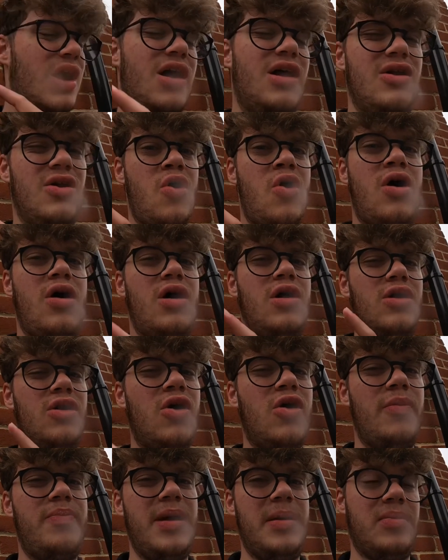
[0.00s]
A lot
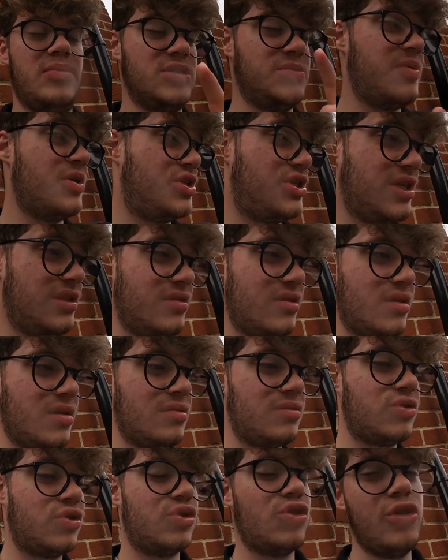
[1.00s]
of people, especially in the
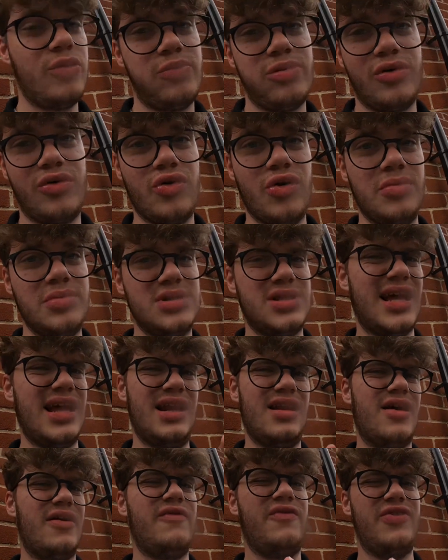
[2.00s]
Cupra groups, they
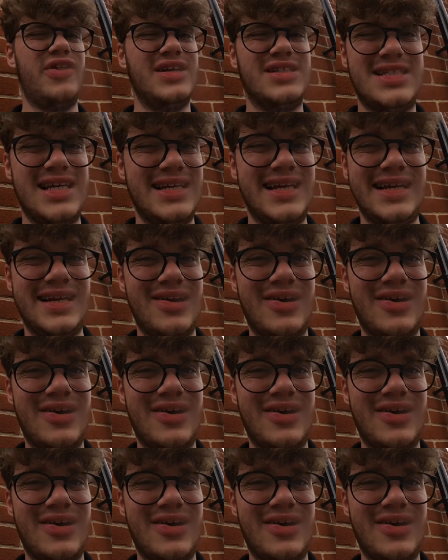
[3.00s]
love the tinted